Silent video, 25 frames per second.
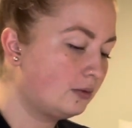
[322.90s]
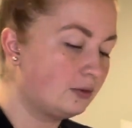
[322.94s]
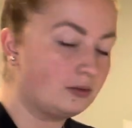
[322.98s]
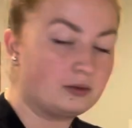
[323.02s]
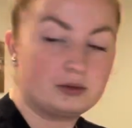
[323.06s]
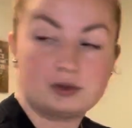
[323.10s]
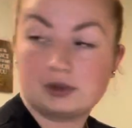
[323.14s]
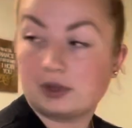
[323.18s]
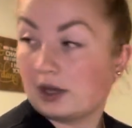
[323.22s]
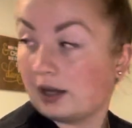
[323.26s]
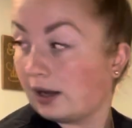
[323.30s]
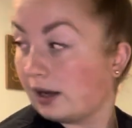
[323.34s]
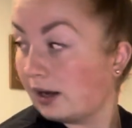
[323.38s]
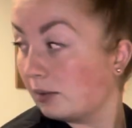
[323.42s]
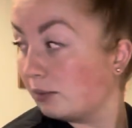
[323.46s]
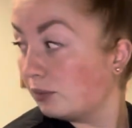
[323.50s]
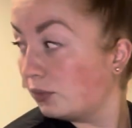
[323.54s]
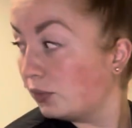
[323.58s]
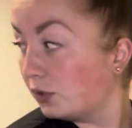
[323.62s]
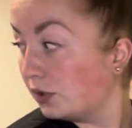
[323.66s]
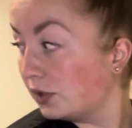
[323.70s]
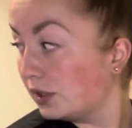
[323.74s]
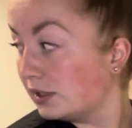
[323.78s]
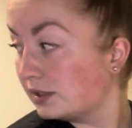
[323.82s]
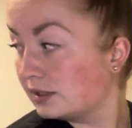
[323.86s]
The High
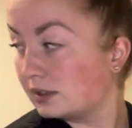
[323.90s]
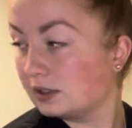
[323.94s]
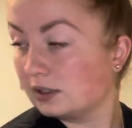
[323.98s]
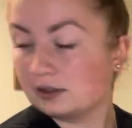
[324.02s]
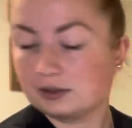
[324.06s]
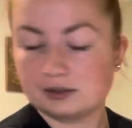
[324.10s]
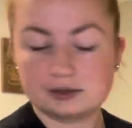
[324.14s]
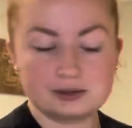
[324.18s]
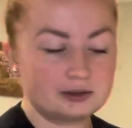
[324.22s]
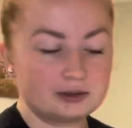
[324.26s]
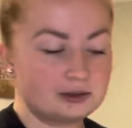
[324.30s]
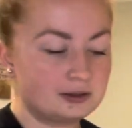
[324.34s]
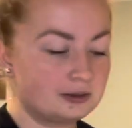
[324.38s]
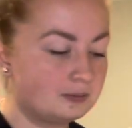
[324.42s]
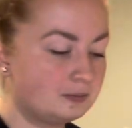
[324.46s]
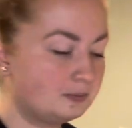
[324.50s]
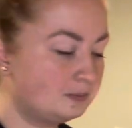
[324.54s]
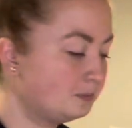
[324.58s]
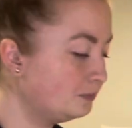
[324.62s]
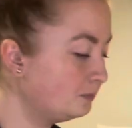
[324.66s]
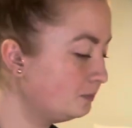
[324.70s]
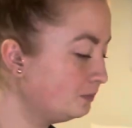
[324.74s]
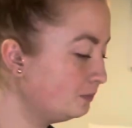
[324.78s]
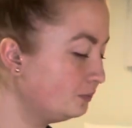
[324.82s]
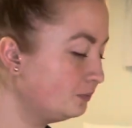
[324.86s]
Priestess.
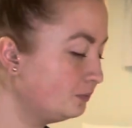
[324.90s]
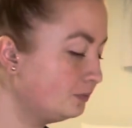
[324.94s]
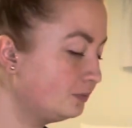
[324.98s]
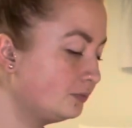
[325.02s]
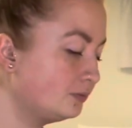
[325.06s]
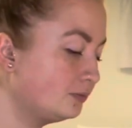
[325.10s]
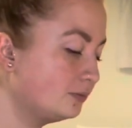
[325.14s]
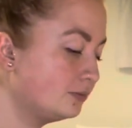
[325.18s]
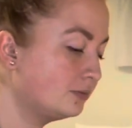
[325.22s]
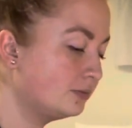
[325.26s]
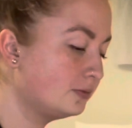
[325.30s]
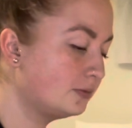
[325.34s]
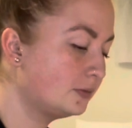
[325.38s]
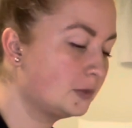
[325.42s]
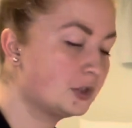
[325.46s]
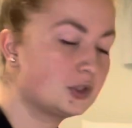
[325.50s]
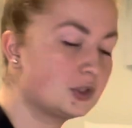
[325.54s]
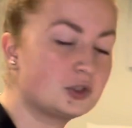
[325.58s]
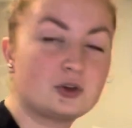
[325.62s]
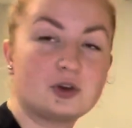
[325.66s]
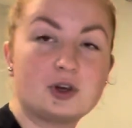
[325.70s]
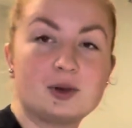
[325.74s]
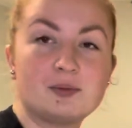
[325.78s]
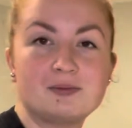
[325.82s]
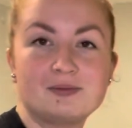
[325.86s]

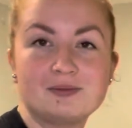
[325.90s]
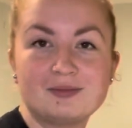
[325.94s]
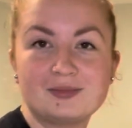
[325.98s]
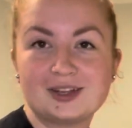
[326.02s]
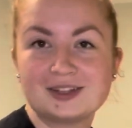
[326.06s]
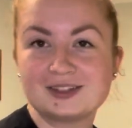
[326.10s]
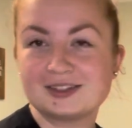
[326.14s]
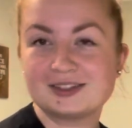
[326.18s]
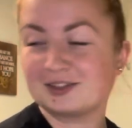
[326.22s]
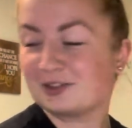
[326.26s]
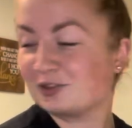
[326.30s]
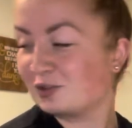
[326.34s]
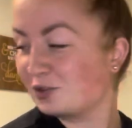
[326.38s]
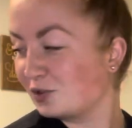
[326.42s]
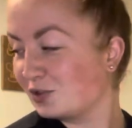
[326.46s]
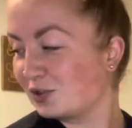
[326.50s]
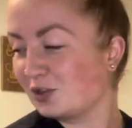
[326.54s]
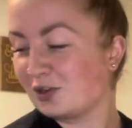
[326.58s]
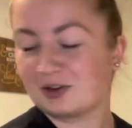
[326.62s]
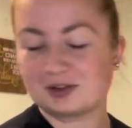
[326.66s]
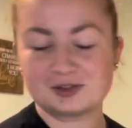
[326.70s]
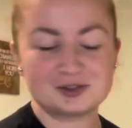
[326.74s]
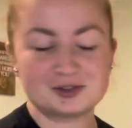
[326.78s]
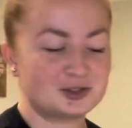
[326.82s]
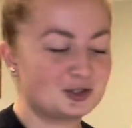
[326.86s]
Sorry, my sister's
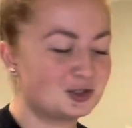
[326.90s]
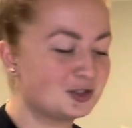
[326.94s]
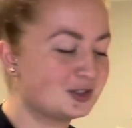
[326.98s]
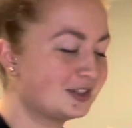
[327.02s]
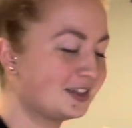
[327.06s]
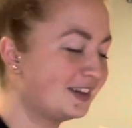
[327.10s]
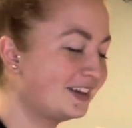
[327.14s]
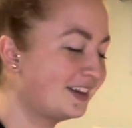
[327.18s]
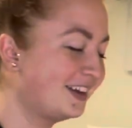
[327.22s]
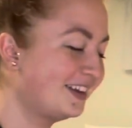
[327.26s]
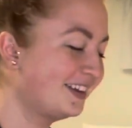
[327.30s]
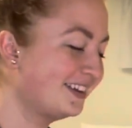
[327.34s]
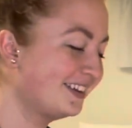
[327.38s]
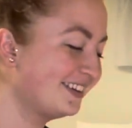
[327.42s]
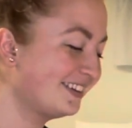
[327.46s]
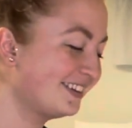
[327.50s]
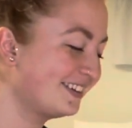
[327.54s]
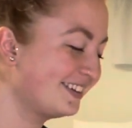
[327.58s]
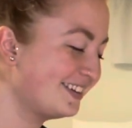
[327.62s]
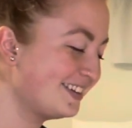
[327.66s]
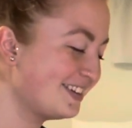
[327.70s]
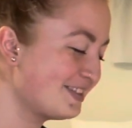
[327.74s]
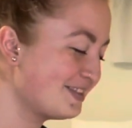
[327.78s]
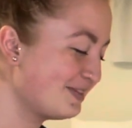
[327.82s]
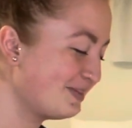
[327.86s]
dog's just like
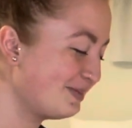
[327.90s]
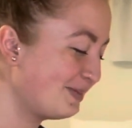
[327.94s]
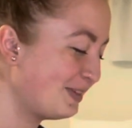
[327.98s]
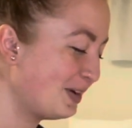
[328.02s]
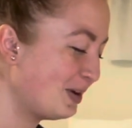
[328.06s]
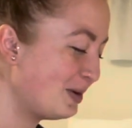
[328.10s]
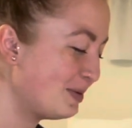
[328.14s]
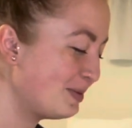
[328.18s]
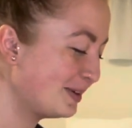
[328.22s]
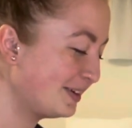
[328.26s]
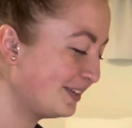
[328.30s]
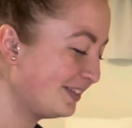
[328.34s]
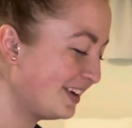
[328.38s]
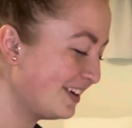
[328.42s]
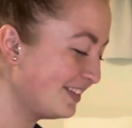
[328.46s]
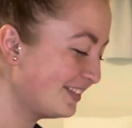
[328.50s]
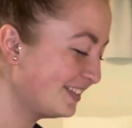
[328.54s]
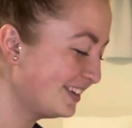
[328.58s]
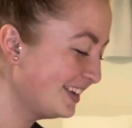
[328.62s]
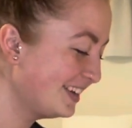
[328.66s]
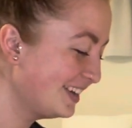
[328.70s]
roaming around.